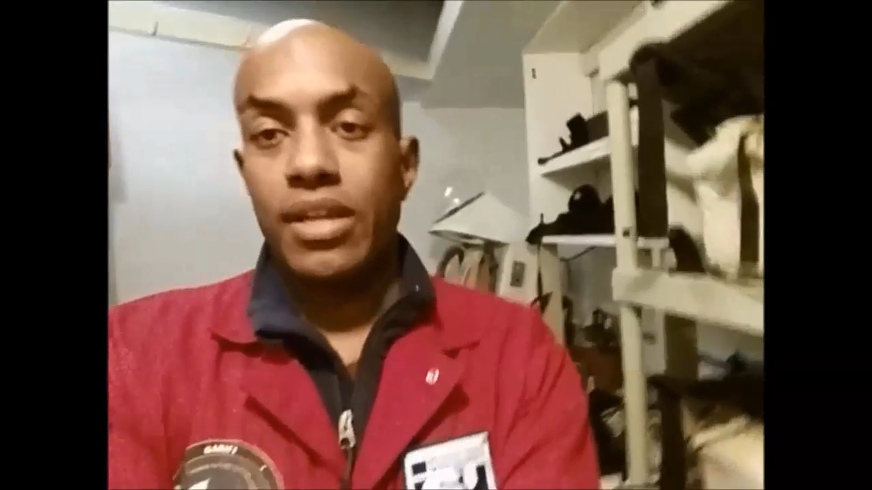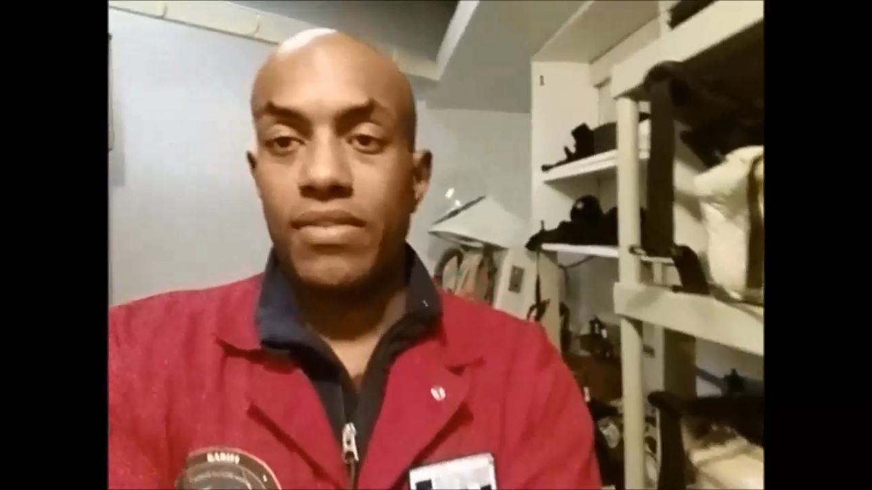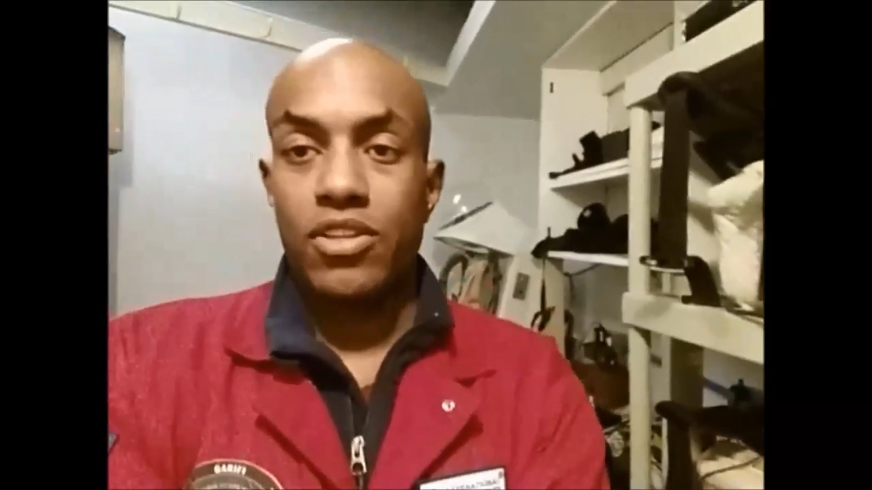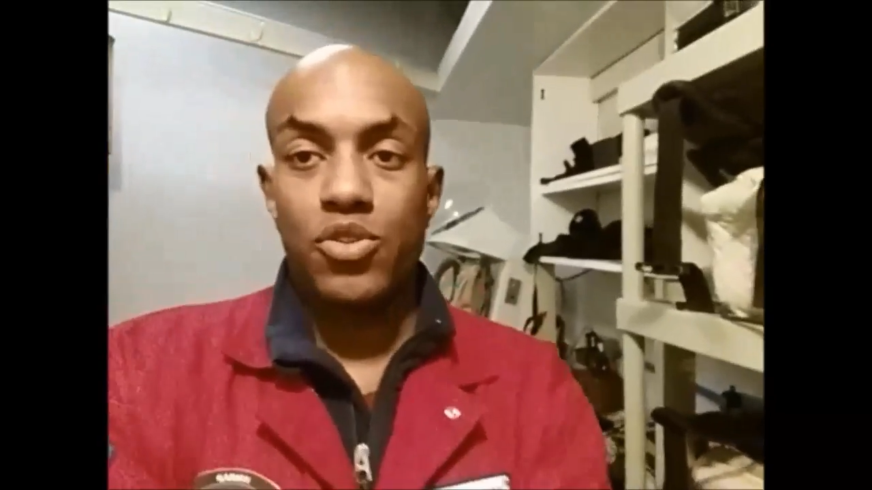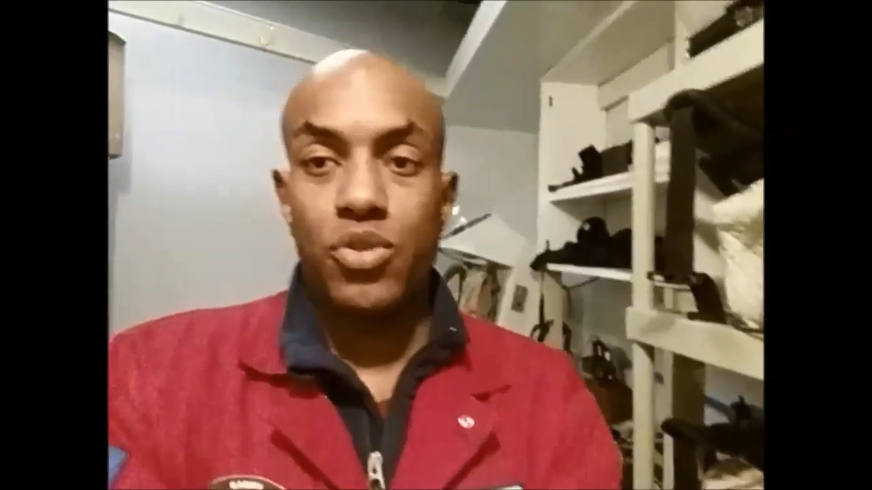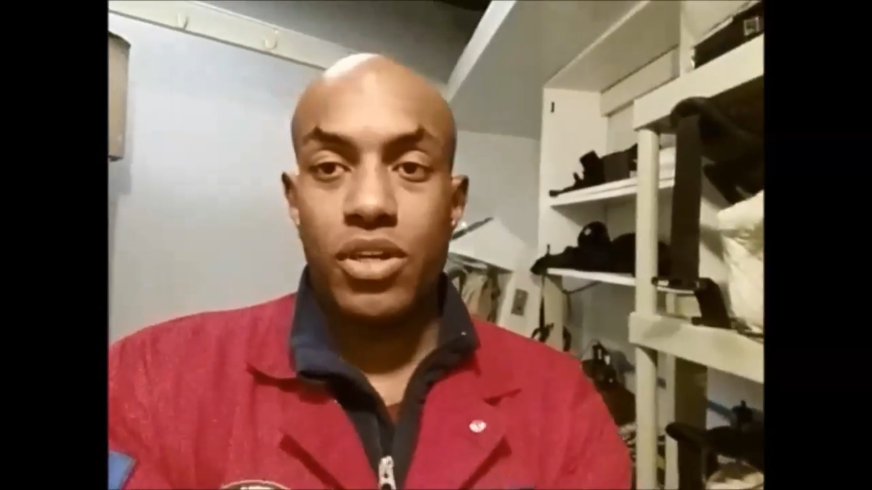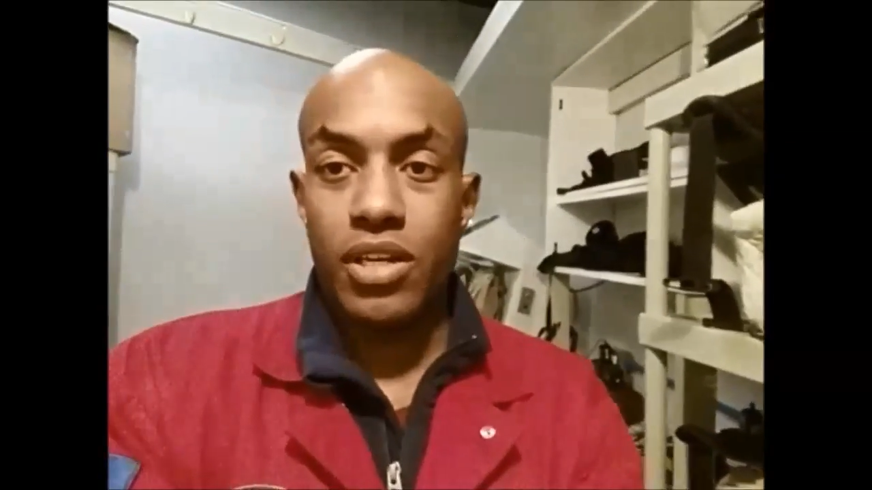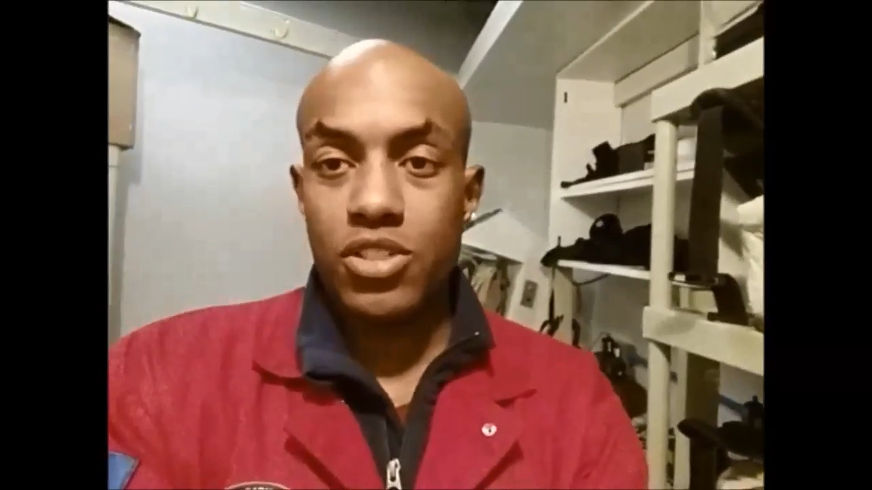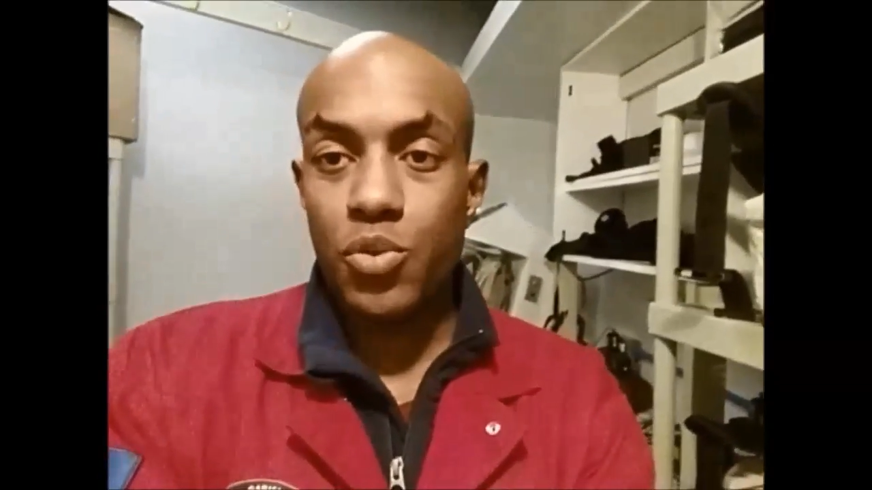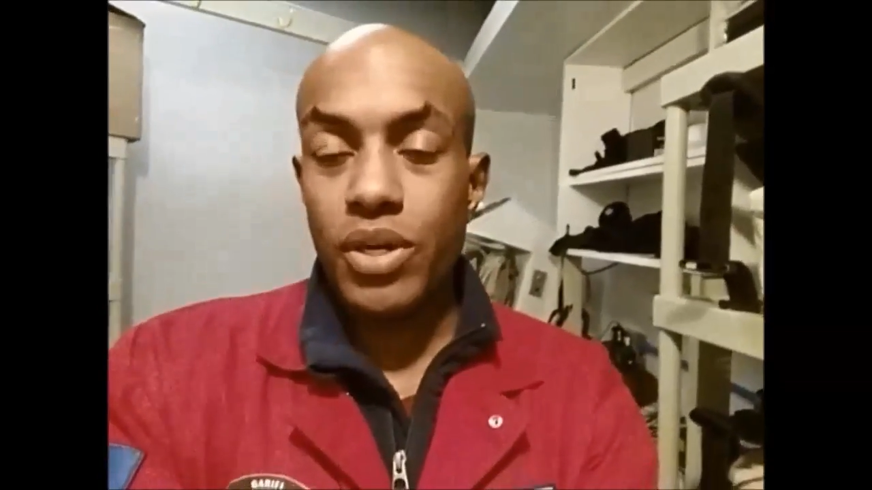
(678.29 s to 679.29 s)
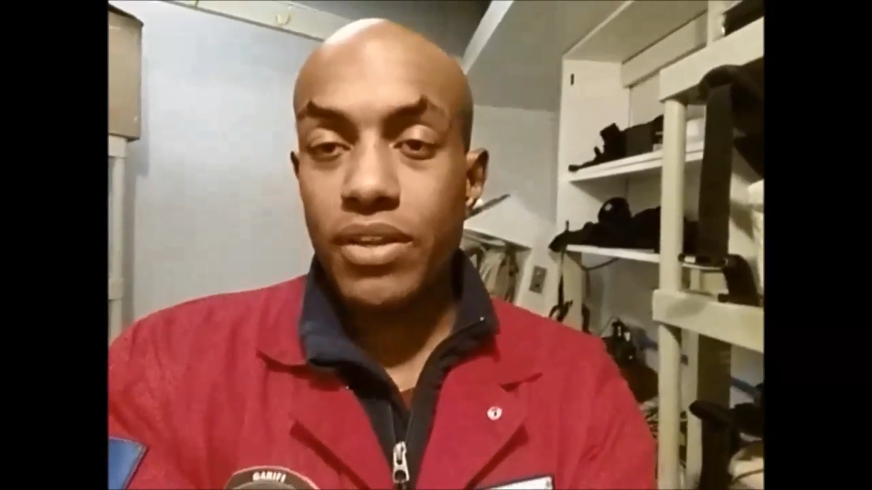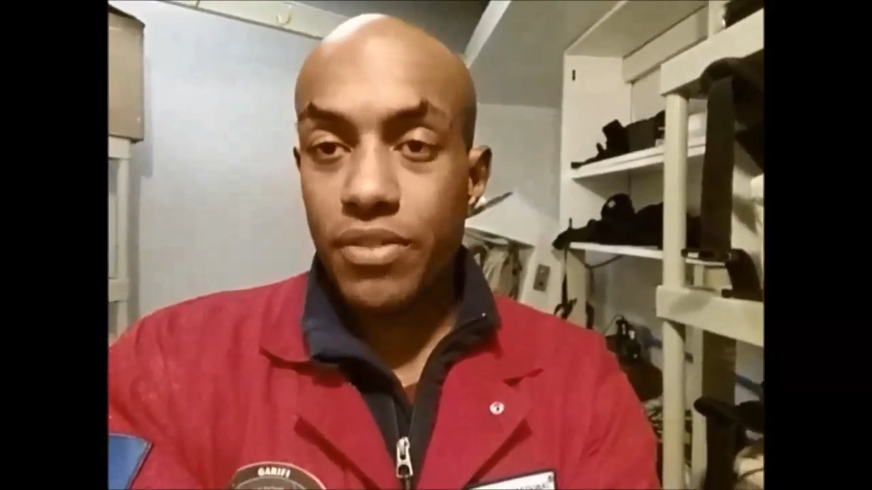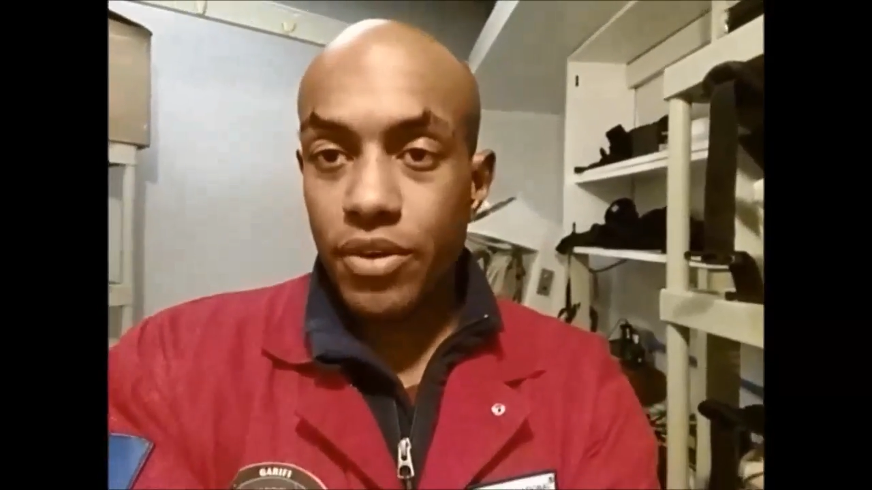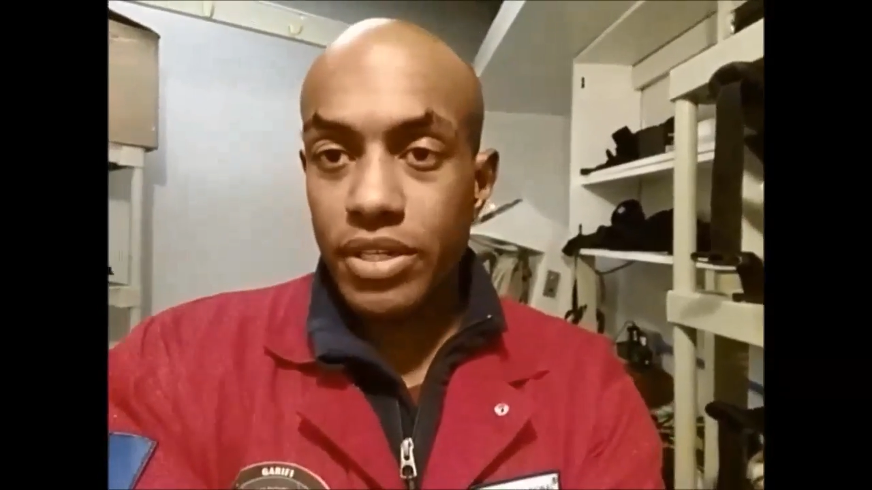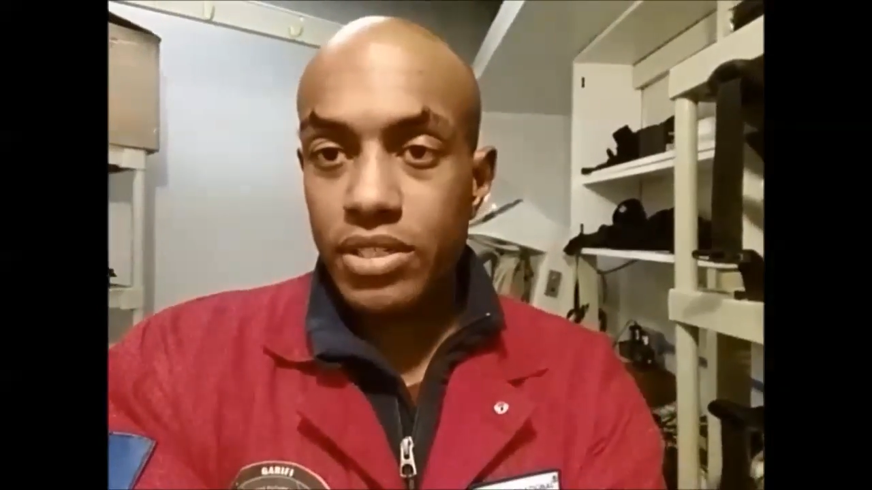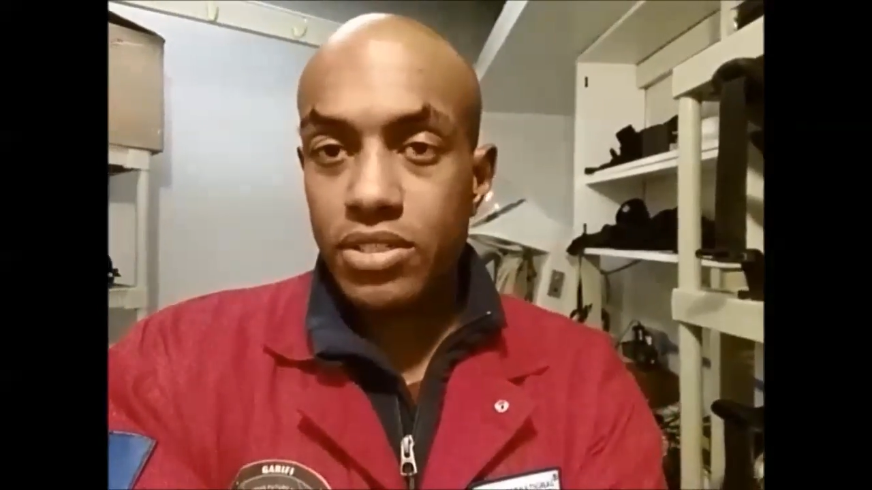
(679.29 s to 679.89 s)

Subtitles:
it in the 2030s,